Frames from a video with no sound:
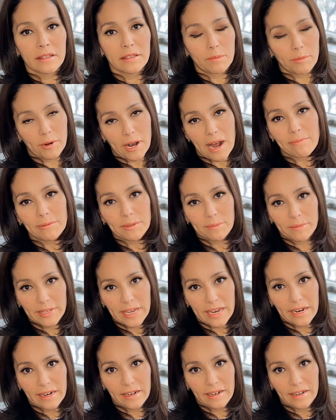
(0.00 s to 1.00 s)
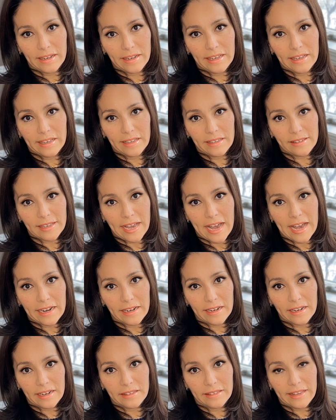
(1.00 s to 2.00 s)
The problem there is that
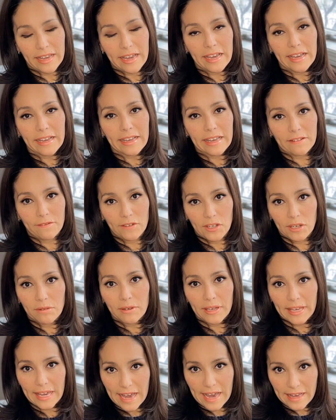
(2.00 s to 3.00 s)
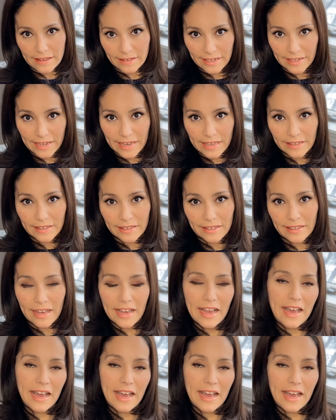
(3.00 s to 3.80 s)
they give you gassiness